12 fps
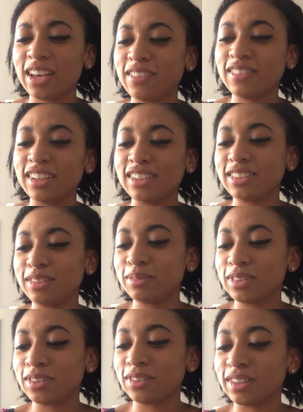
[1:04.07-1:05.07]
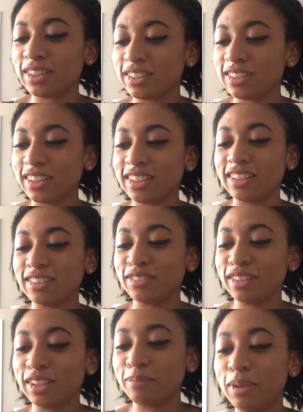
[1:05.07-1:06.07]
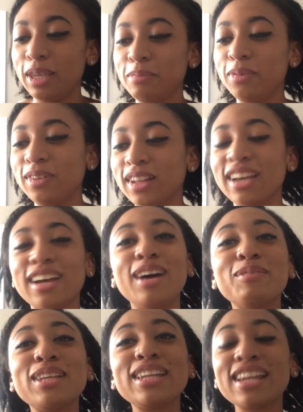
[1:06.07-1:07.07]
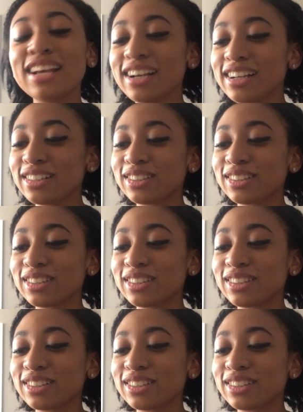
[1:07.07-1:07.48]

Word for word: have like some stories like of like people that come in there,